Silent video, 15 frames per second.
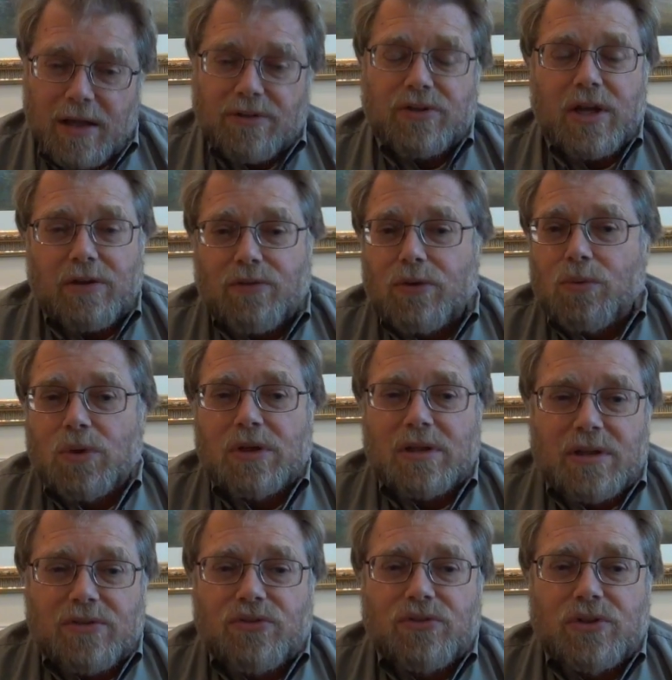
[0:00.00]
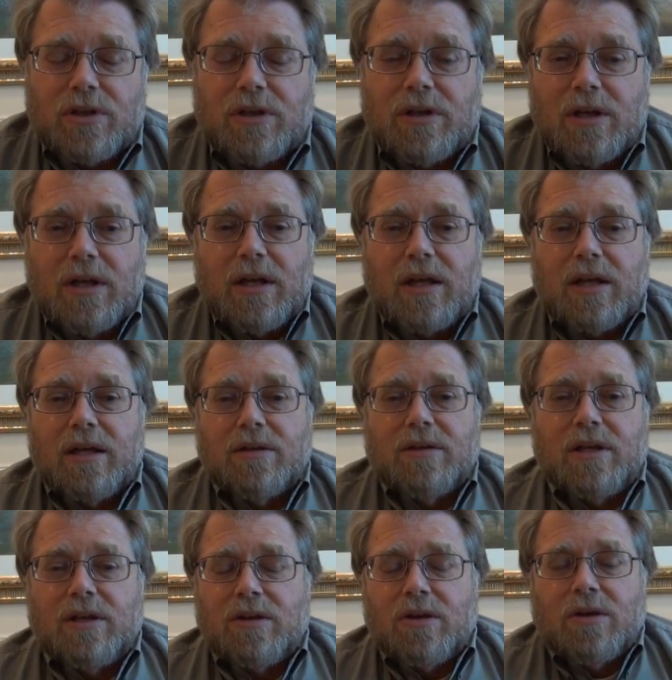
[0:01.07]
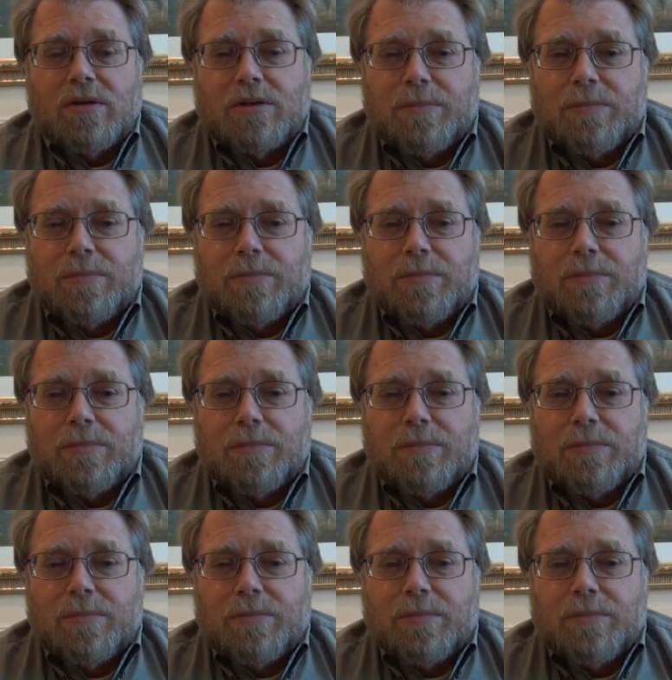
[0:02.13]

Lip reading: Yes, everyone listed in the